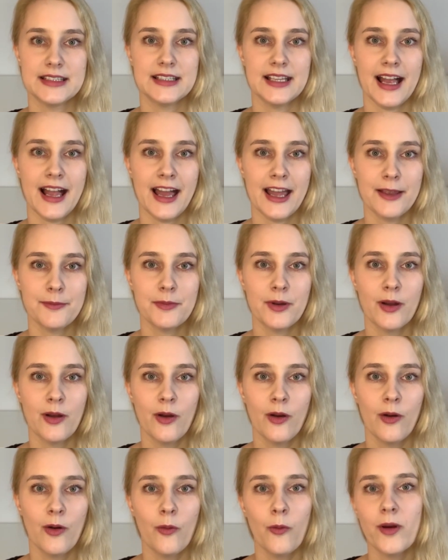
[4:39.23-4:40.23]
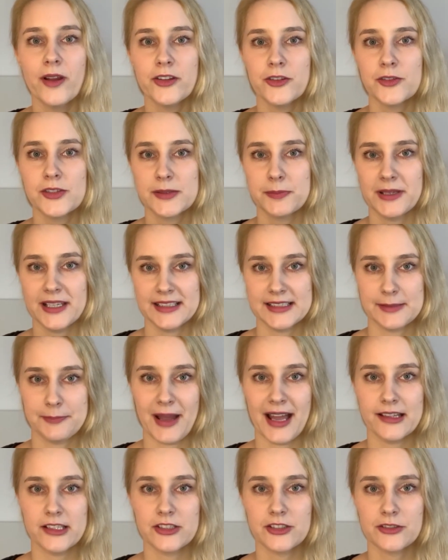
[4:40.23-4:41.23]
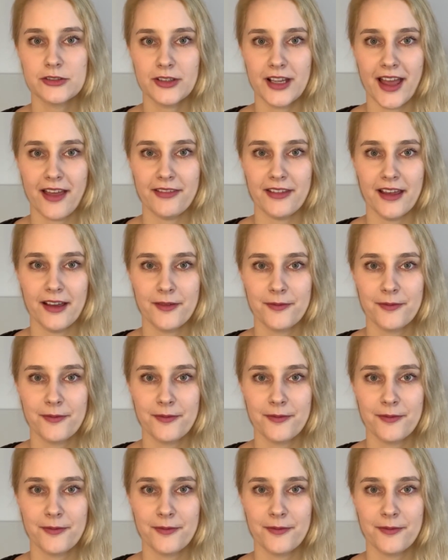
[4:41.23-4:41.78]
time when you speak Spanish together.